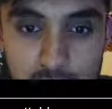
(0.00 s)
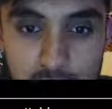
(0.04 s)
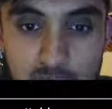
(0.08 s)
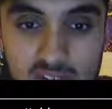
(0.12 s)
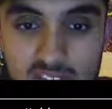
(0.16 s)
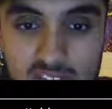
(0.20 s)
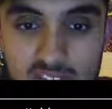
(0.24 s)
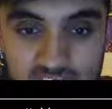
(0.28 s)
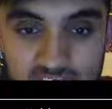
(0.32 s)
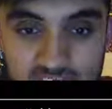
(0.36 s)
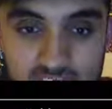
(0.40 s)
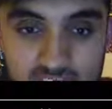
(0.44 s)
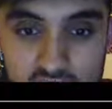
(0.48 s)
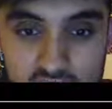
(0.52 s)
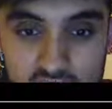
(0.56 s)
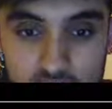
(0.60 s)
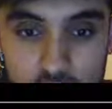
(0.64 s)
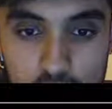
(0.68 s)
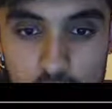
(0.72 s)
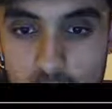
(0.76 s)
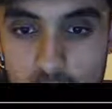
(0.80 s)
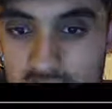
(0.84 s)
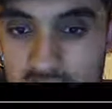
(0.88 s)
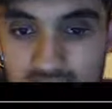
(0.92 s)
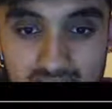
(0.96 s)
movie. I like his
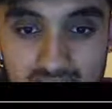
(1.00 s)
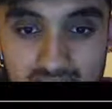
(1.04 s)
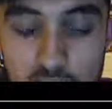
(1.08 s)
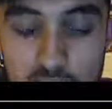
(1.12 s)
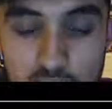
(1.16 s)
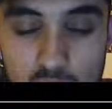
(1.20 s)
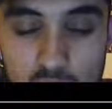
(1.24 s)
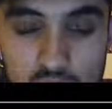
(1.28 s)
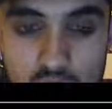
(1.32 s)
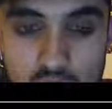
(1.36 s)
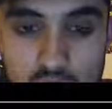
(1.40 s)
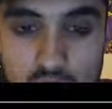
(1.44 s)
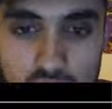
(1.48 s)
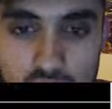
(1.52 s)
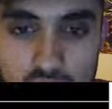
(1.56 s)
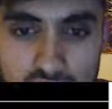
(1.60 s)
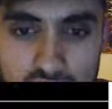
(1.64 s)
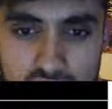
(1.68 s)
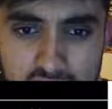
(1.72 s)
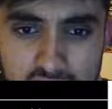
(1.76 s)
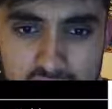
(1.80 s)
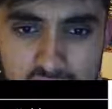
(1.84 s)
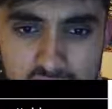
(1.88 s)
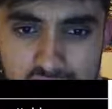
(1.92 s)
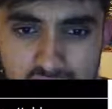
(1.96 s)
suit. I like everyone's suits.